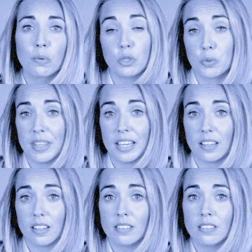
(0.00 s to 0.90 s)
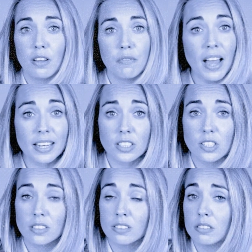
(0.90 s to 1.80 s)
What do we think?
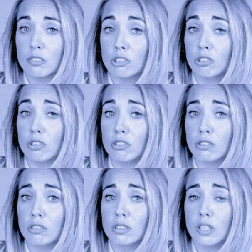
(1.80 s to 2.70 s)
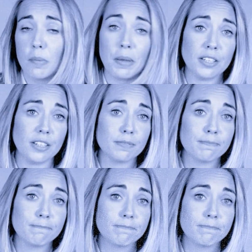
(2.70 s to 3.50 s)
Fact? Or opinion?